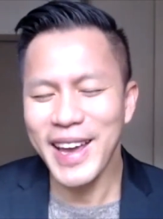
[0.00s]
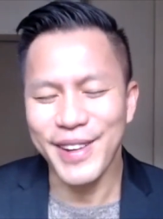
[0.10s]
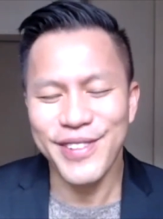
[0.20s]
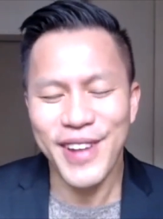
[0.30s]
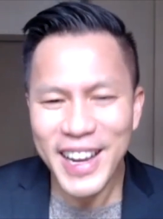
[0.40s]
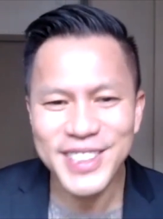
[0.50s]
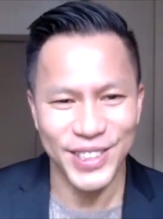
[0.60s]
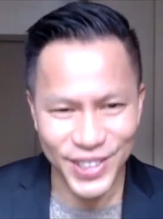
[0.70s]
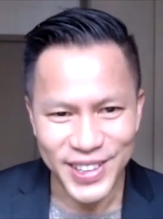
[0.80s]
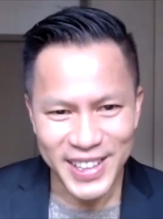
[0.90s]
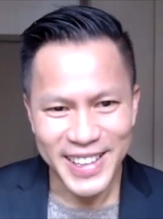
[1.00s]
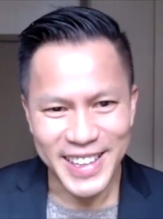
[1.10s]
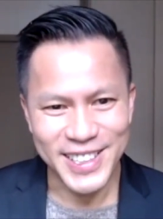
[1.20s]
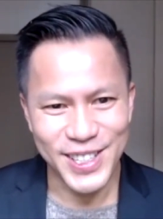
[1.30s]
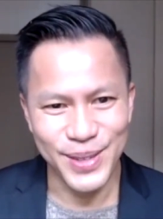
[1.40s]
a factor
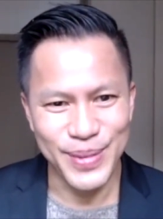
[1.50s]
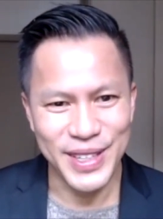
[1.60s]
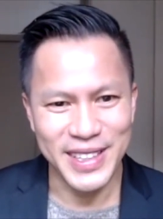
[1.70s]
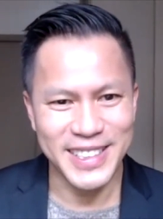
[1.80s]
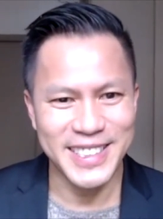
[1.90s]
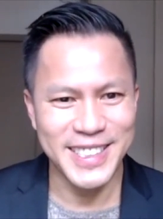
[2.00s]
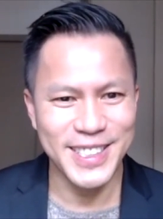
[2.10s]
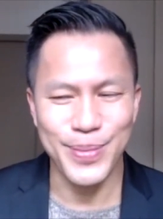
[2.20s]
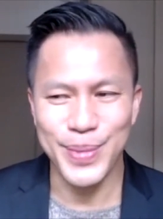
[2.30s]
that should be considered,